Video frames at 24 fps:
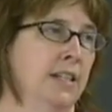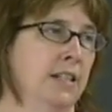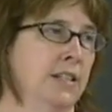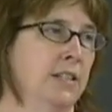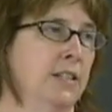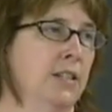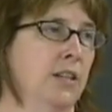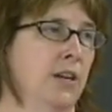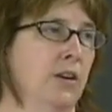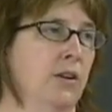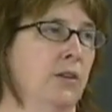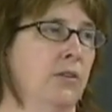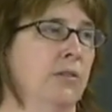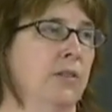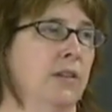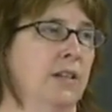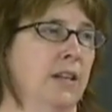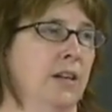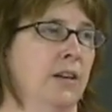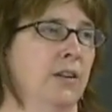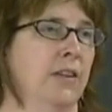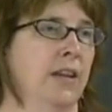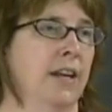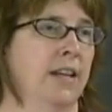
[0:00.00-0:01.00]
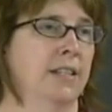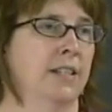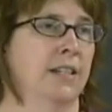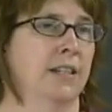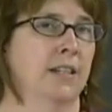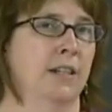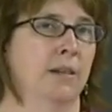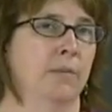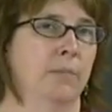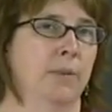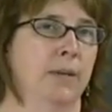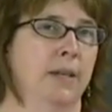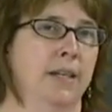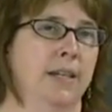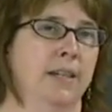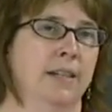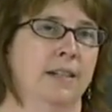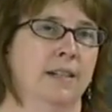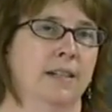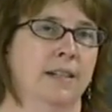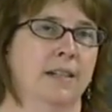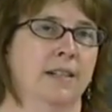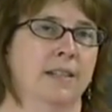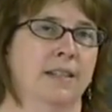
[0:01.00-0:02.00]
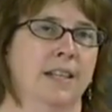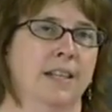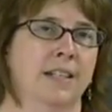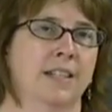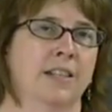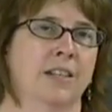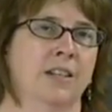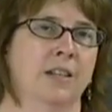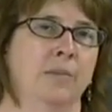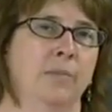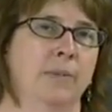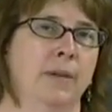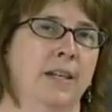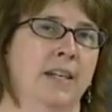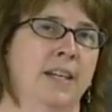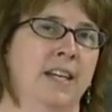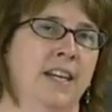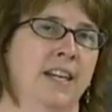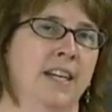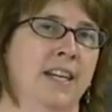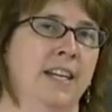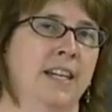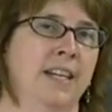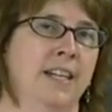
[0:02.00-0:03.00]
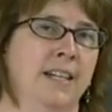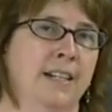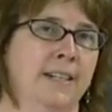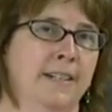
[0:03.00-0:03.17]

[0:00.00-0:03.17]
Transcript: So that's going to be key.